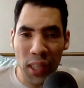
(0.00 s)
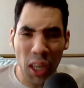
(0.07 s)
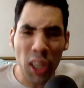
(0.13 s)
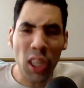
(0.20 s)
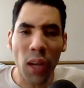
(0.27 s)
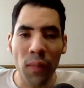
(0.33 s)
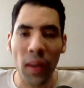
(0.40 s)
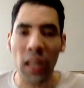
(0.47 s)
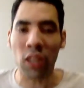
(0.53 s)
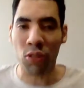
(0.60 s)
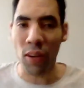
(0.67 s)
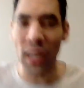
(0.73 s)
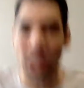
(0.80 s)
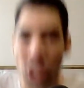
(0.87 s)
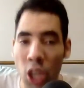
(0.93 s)
Young Justice fans, a
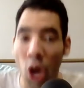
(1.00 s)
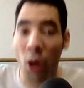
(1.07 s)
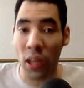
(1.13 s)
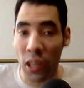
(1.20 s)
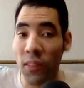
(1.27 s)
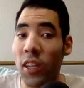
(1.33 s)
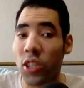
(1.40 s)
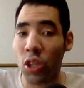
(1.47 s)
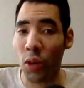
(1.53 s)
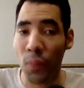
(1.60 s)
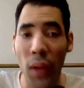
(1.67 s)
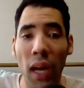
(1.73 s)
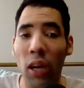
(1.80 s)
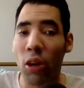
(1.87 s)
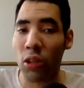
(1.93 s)
great show. I love that show
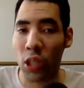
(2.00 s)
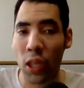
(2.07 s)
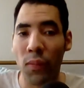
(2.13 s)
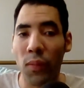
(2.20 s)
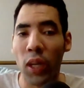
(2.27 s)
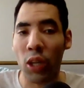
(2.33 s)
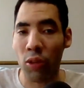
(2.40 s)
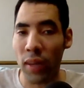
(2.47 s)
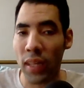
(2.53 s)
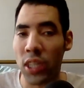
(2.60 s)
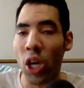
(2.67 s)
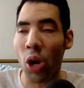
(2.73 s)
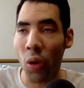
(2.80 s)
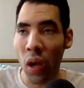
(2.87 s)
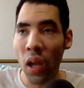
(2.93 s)
better on ten by that great
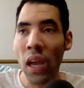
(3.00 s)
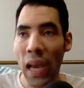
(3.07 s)
show.